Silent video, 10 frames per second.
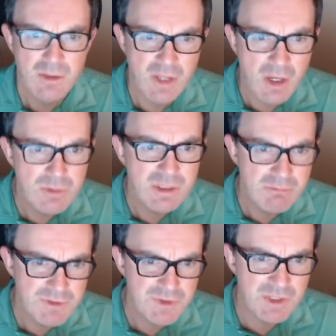the only
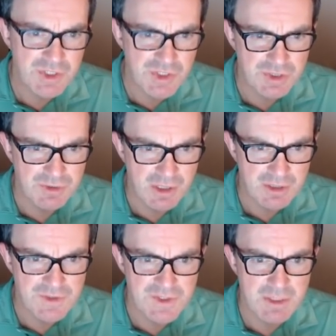restriction I
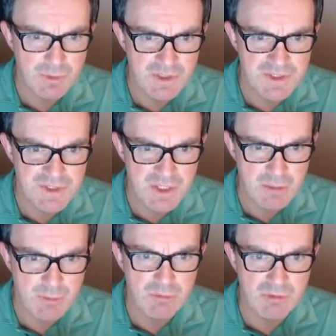can see on this
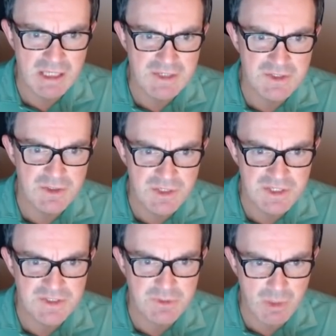thermo relates to this
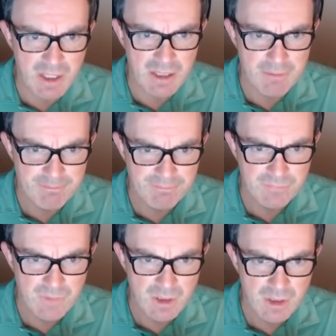square,
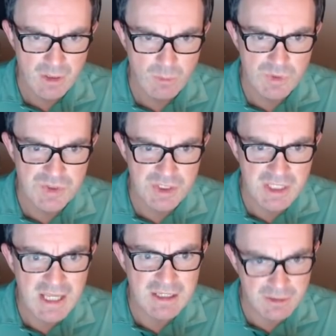which
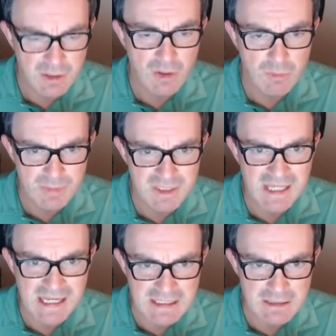again can't be an
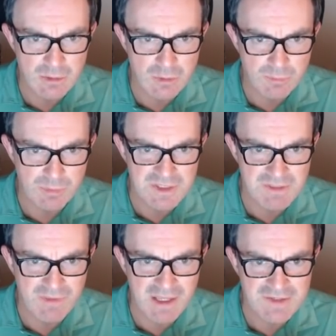8, look, because
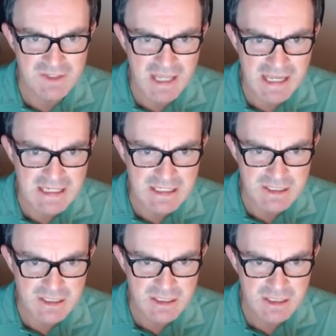if that's an
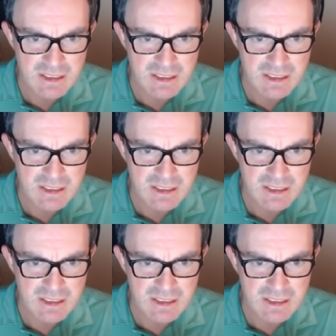8,